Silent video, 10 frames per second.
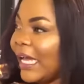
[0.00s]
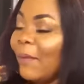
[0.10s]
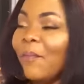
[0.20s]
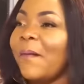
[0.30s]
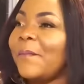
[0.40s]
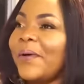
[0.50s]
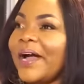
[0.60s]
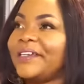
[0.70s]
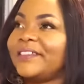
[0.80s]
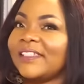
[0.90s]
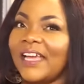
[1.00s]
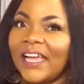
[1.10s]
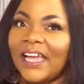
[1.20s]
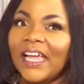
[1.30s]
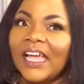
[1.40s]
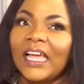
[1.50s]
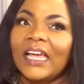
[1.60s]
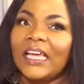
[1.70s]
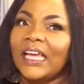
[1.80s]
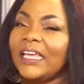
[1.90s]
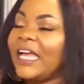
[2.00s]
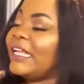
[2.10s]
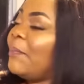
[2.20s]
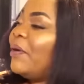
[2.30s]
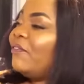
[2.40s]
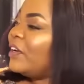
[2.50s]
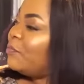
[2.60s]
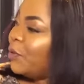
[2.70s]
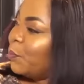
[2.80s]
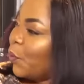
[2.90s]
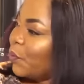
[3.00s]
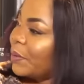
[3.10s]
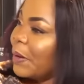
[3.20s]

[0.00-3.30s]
Your bumpire say, you're not perfect people,